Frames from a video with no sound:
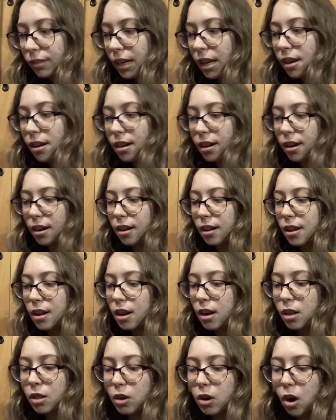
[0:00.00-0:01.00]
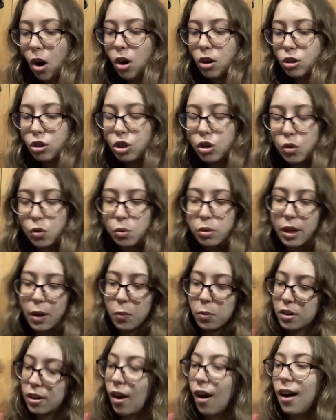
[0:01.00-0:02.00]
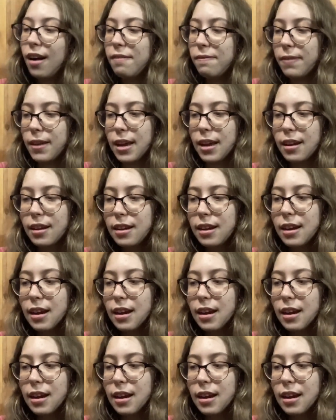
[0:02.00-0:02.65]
There are 2 that would not fit